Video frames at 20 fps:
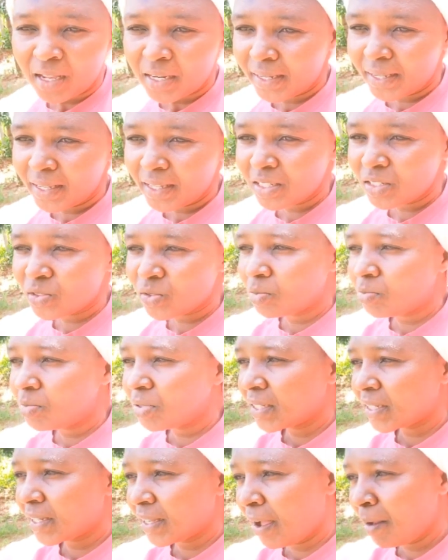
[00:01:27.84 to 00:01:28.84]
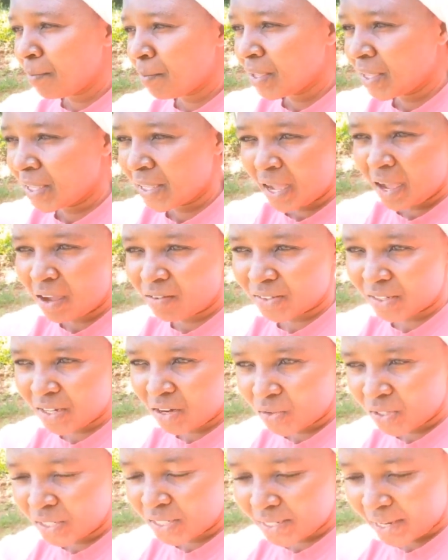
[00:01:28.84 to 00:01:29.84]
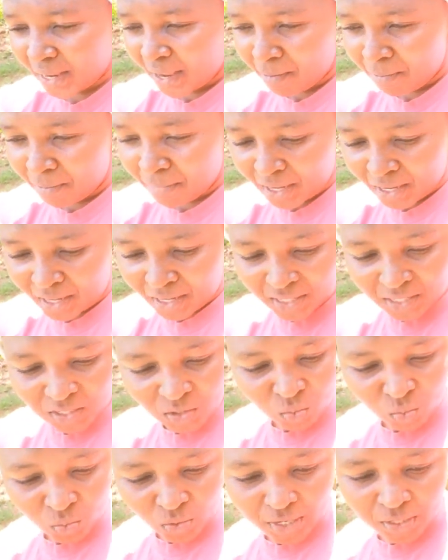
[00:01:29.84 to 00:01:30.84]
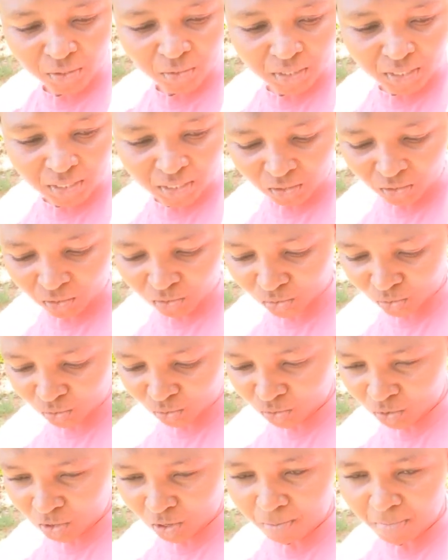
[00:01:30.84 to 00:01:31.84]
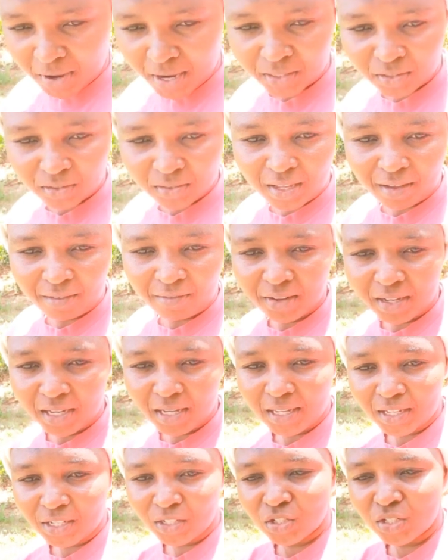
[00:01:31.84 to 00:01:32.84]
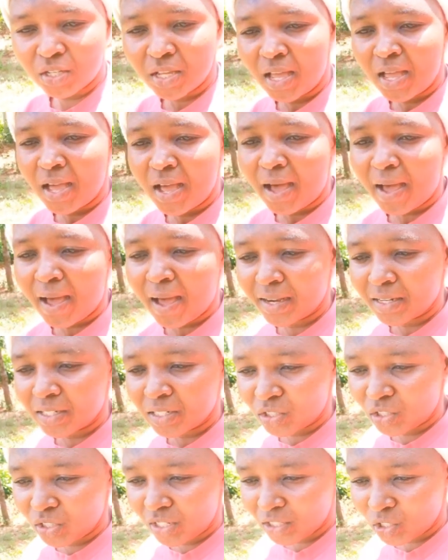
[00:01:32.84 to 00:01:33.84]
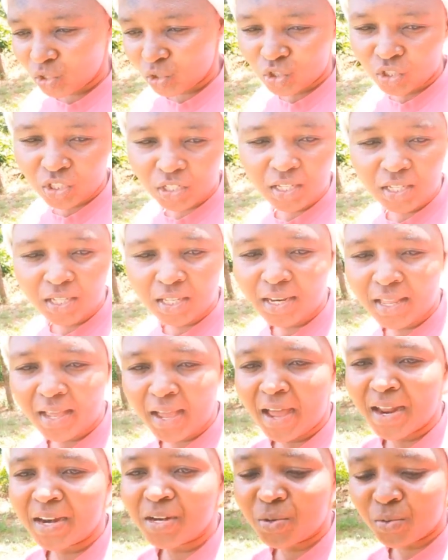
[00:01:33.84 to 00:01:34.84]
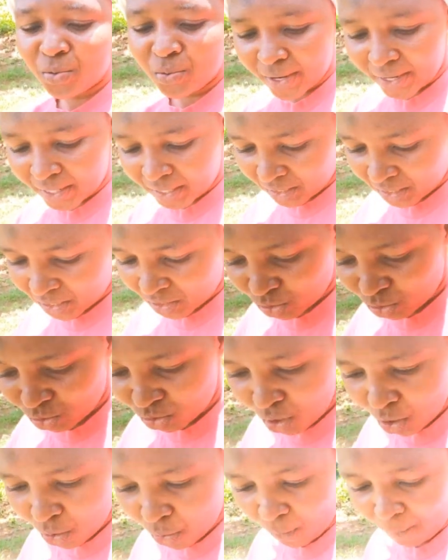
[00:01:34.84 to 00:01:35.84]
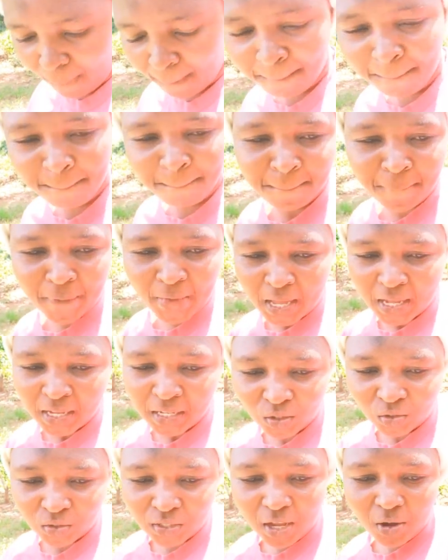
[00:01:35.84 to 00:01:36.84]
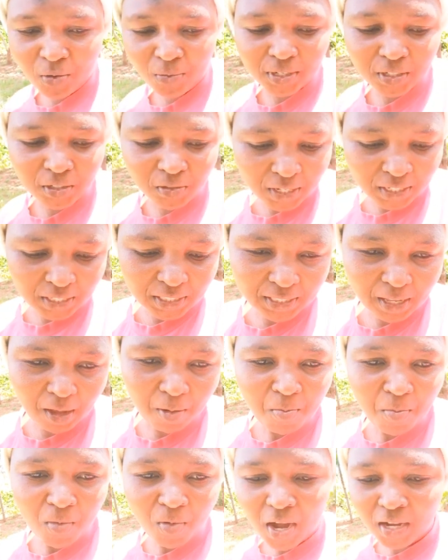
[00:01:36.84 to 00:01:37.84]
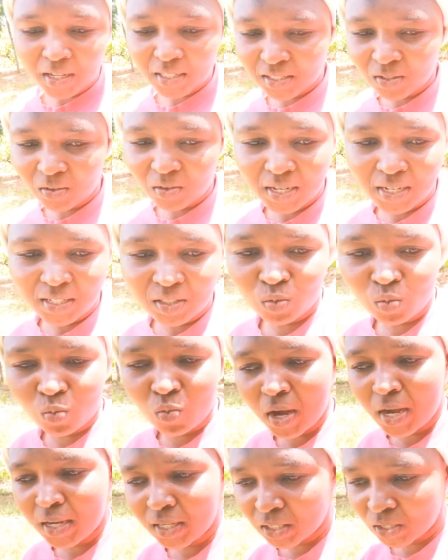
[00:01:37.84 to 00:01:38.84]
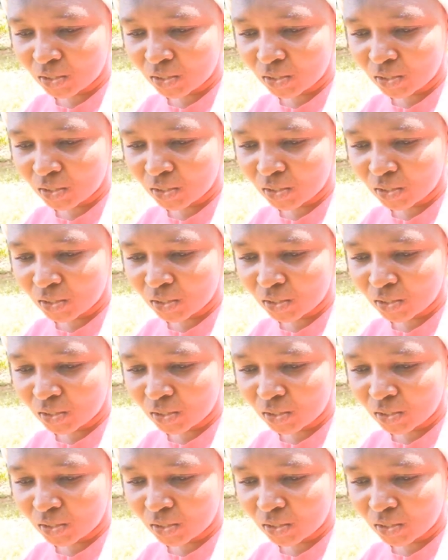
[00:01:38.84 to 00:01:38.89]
Days will be coming after retirement when you need to go back to the village and just chill and rest. So today we're doing some work, so let's work